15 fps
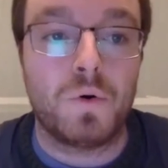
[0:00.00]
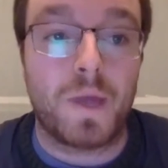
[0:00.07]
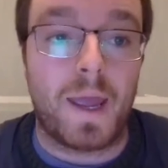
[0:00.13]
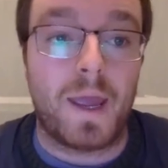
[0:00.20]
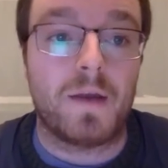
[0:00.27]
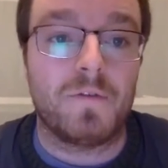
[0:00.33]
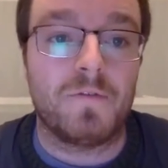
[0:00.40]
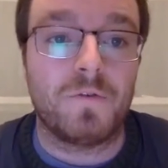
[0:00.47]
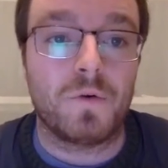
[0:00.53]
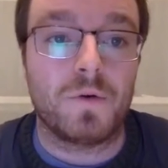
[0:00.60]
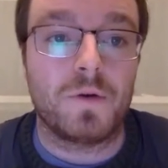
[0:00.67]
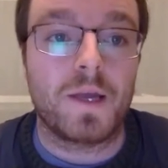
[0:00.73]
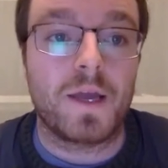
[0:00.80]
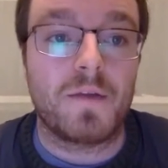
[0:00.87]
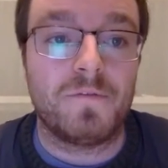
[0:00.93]
can't afford
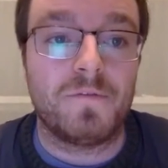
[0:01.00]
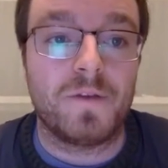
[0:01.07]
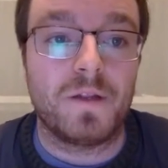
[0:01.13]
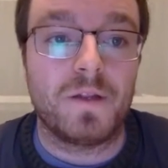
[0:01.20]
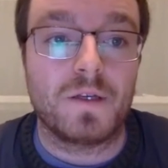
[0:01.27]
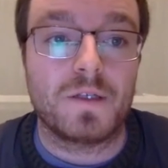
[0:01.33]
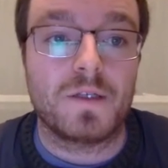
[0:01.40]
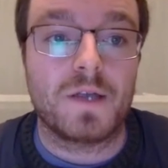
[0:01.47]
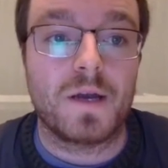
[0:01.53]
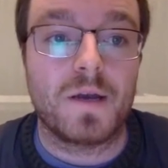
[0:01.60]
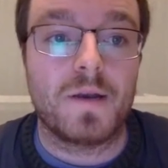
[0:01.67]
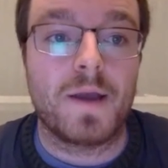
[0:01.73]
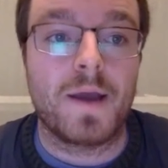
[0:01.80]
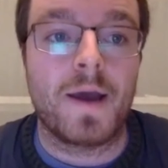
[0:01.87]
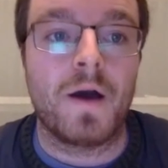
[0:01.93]
to get fillings
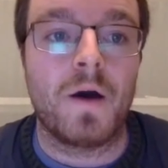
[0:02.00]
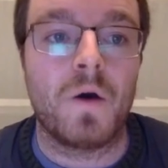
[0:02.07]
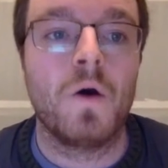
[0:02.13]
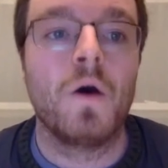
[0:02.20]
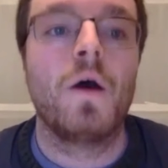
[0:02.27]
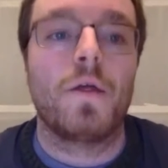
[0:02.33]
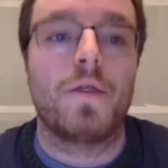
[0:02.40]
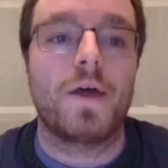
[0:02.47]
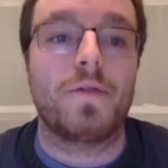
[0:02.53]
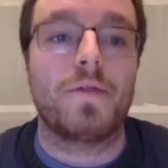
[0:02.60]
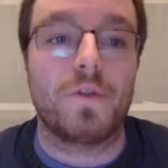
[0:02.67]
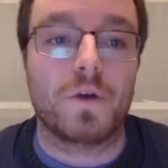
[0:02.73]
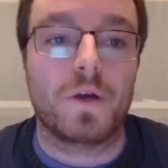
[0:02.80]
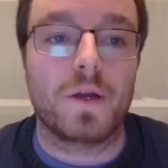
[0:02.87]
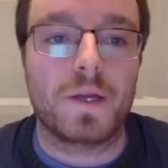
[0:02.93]
done now that
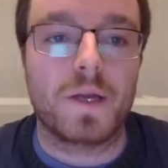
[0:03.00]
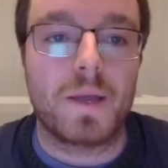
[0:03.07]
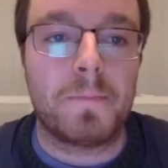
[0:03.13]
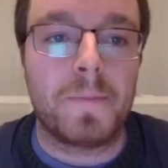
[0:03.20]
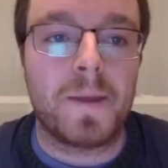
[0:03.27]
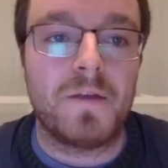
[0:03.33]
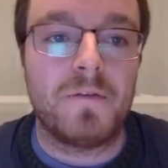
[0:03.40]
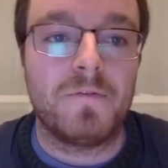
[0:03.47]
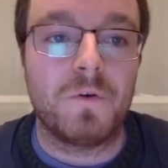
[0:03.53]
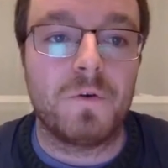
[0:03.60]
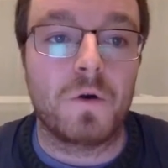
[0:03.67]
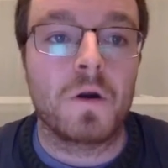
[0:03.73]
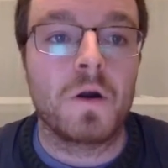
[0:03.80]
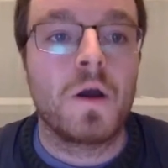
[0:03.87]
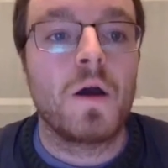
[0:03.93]
they're going to get paid
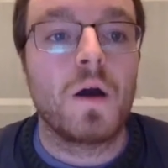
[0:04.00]
for.